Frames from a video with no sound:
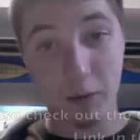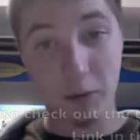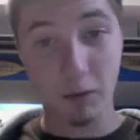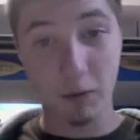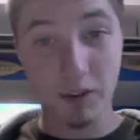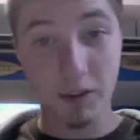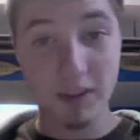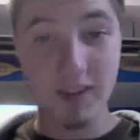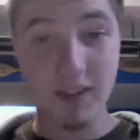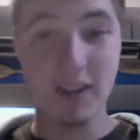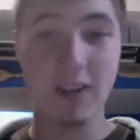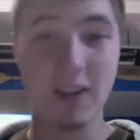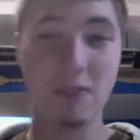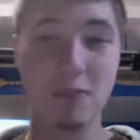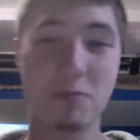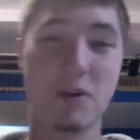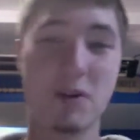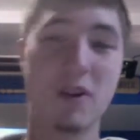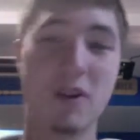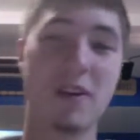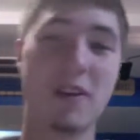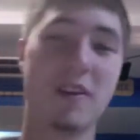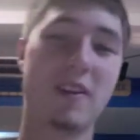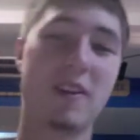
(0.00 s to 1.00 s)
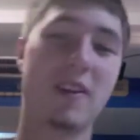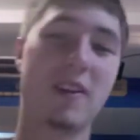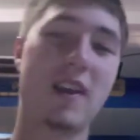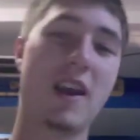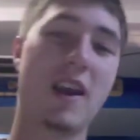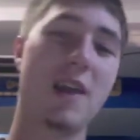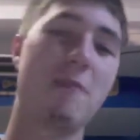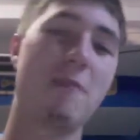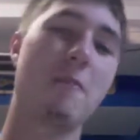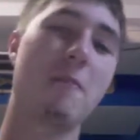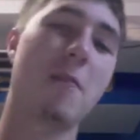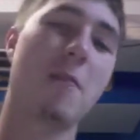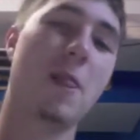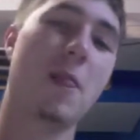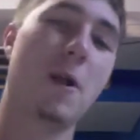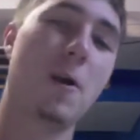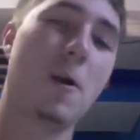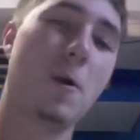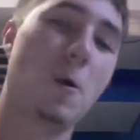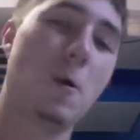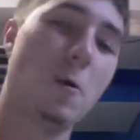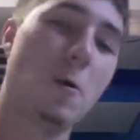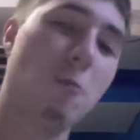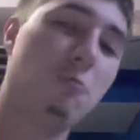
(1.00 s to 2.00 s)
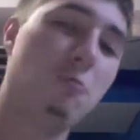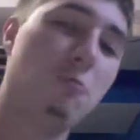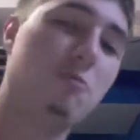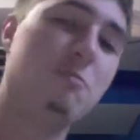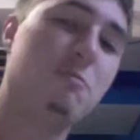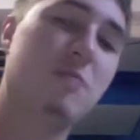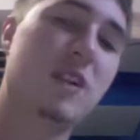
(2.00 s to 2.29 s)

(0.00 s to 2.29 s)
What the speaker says: one thing I would put into the game. Would